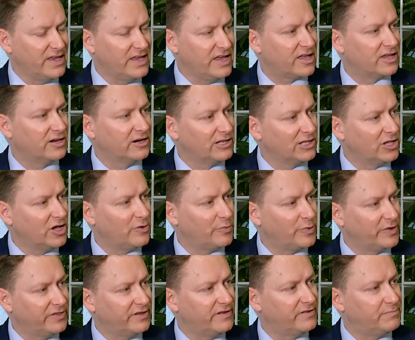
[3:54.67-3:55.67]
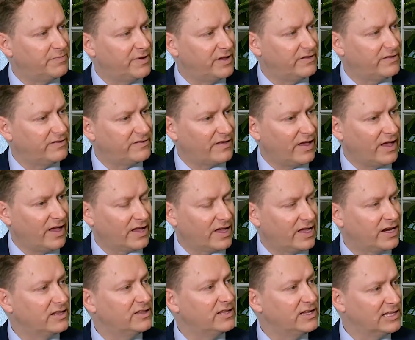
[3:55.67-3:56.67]
it can alert when these bins are
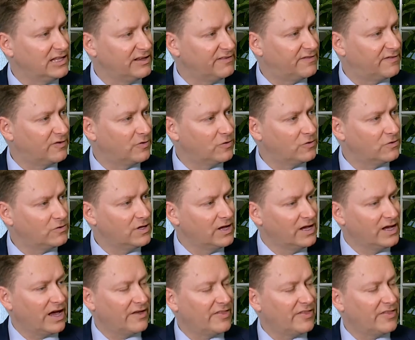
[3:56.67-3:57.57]
getting nearly full